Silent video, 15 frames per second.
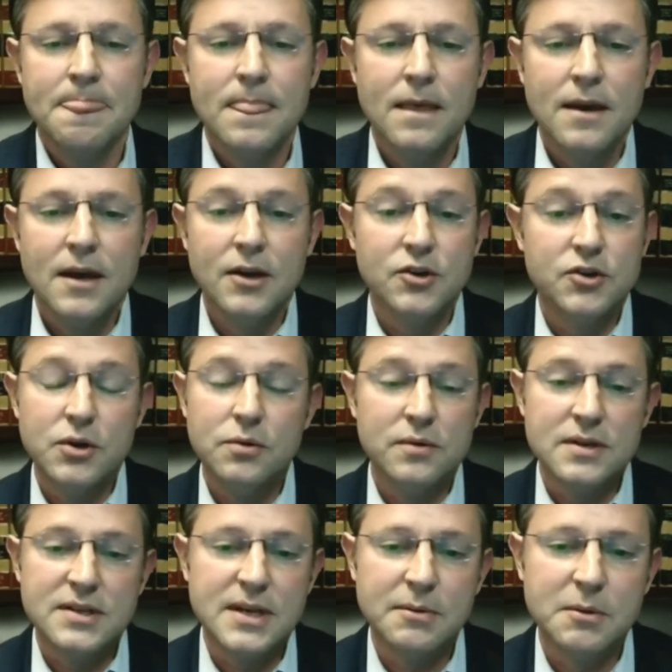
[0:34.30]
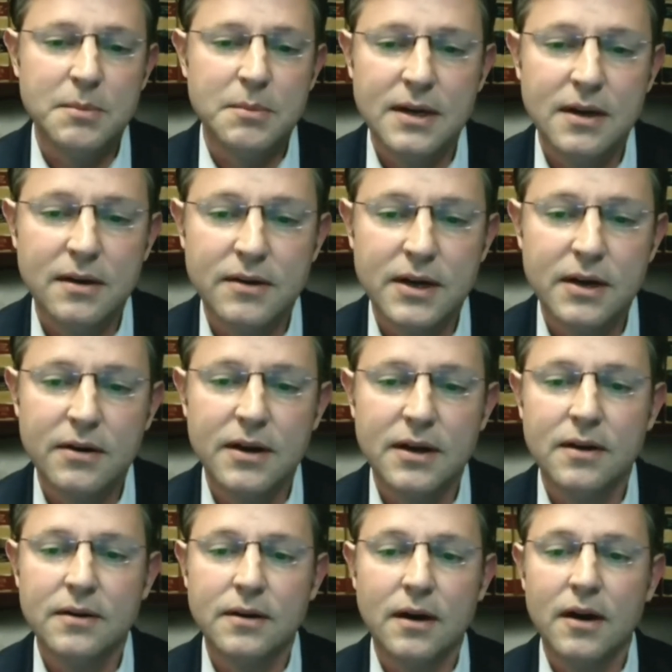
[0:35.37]
In June, the subcommittee held a hearing
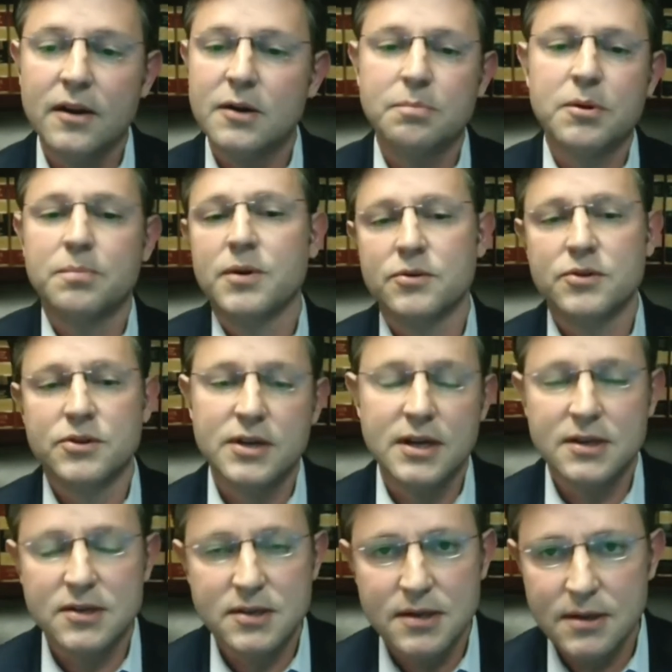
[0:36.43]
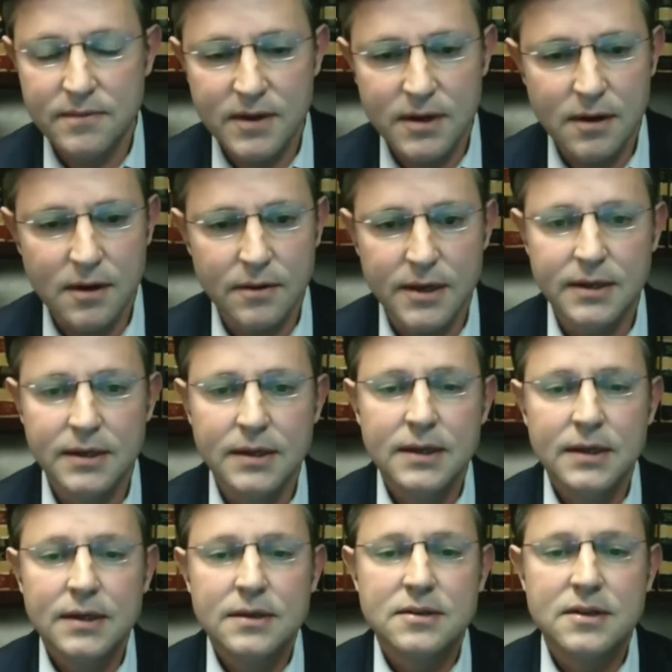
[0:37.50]
on other proposed changes to the VRA,
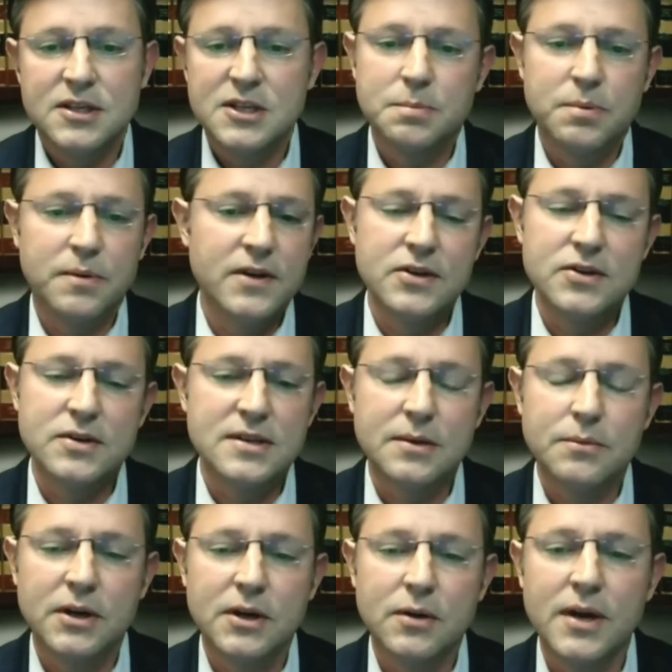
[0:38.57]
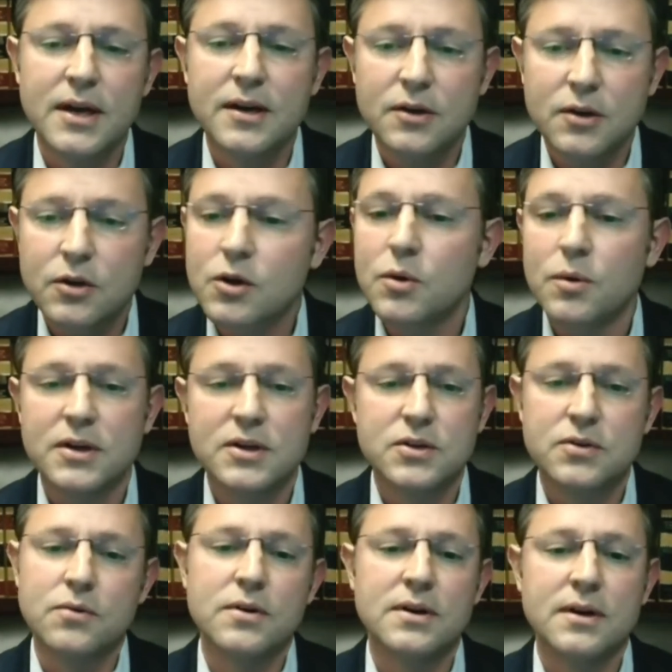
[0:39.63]
such as provisions that would create a new
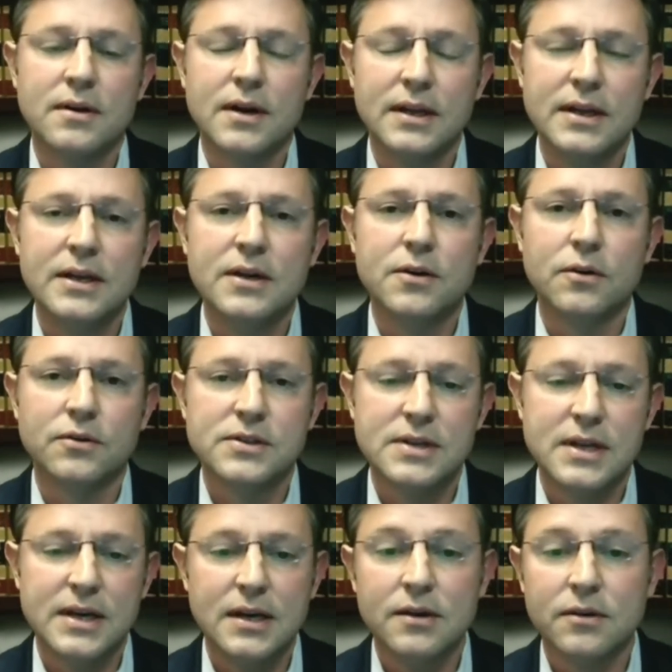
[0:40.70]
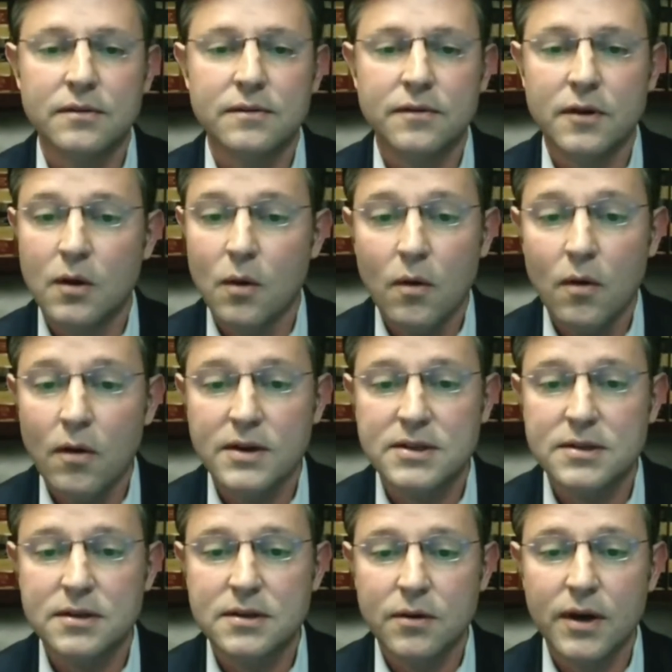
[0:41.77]
extraordinary legal standard for courts
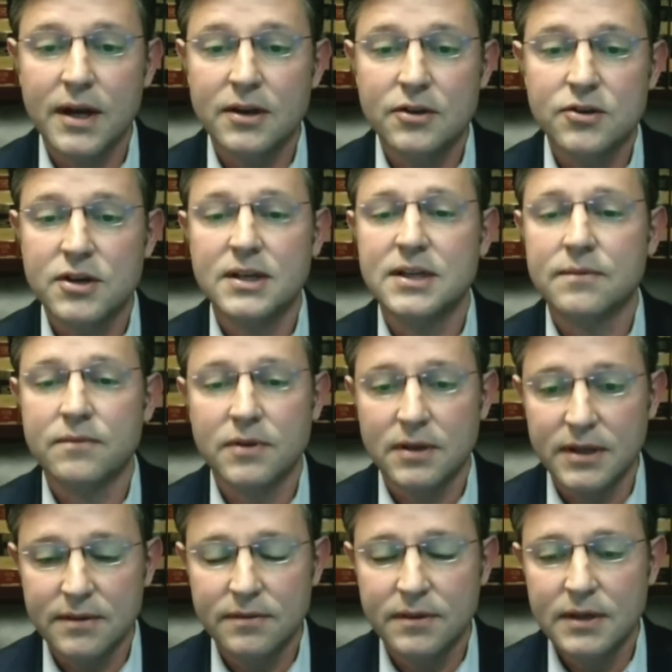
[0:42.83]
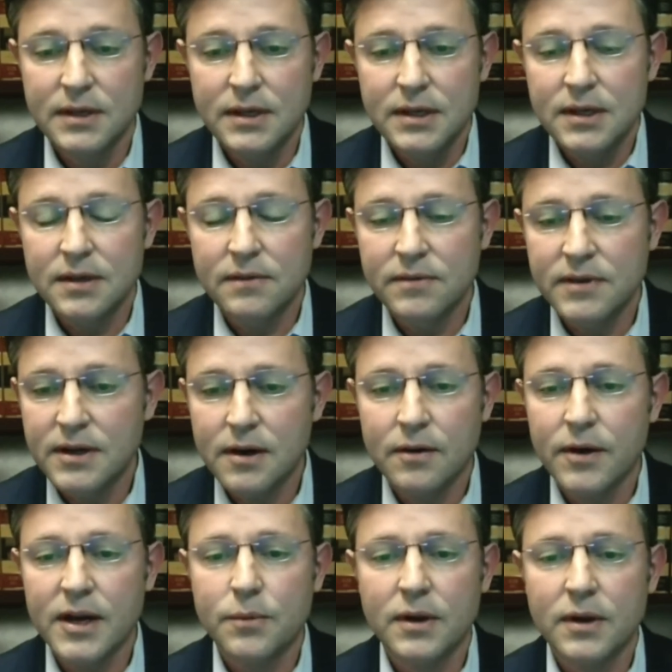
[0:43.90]
to grant injunctive relief and
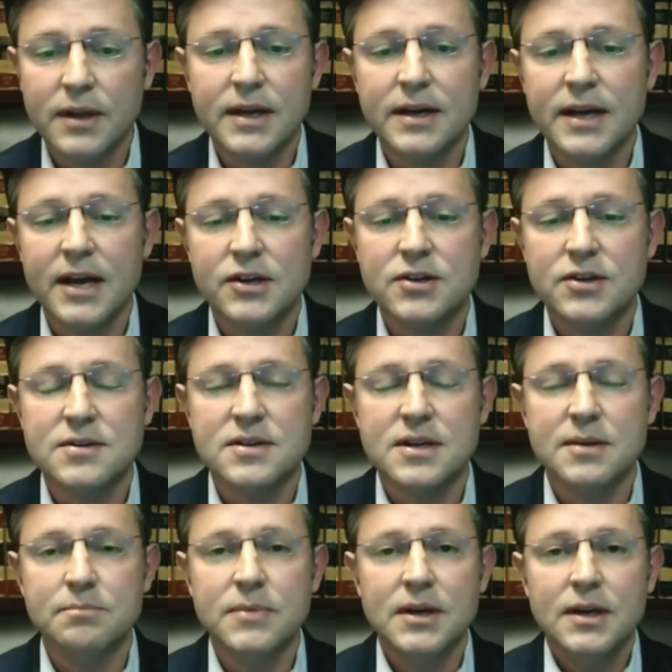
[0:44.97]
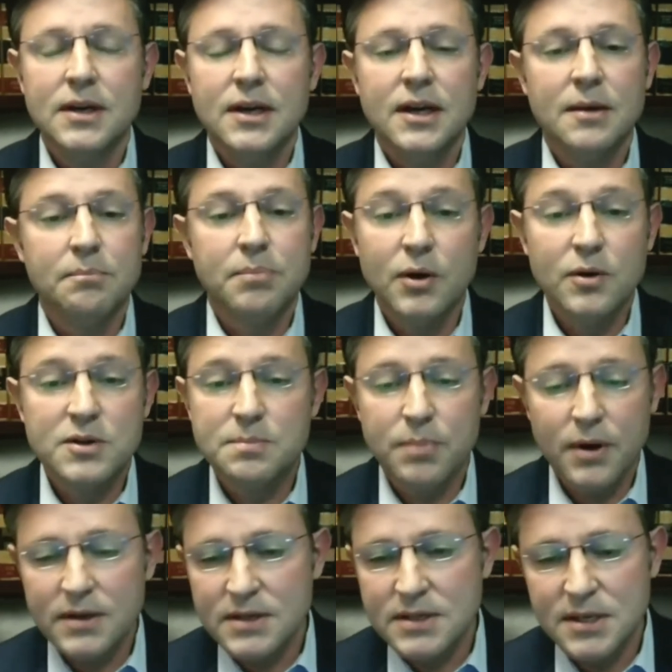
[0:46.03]
VRA-related actions and impose
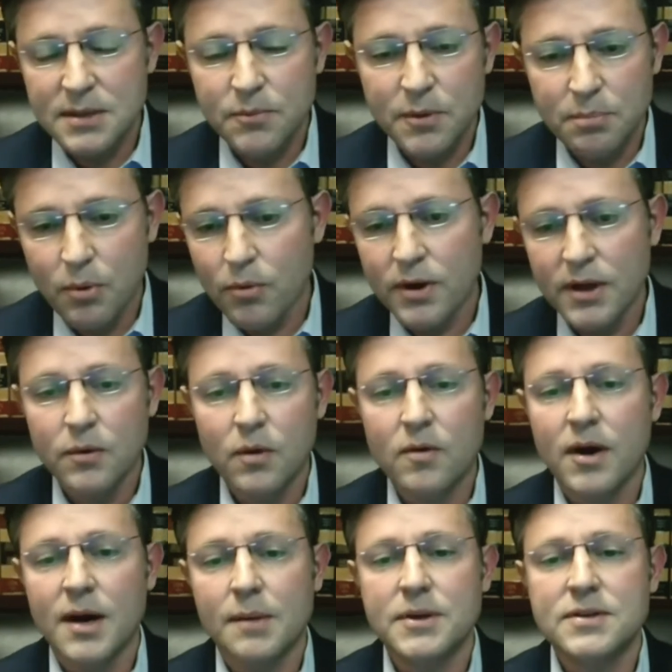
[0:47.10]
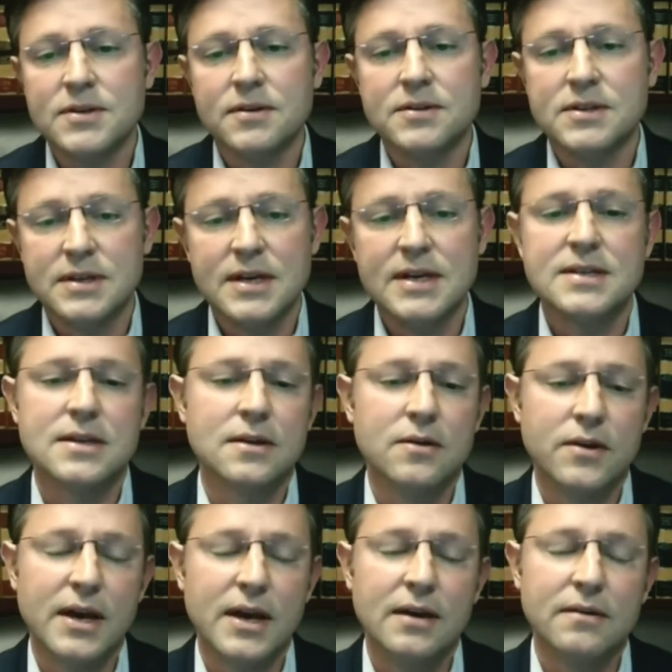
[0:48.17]
burdensome reporting requirements on states and
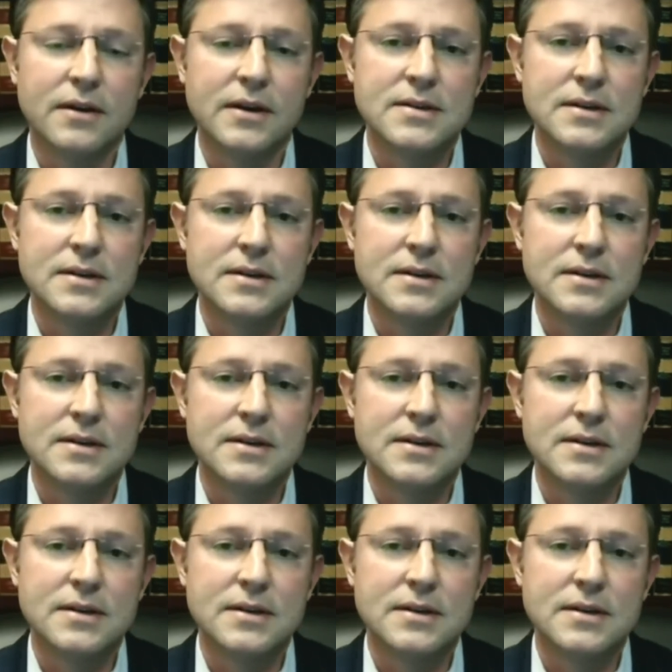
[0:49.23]
localities.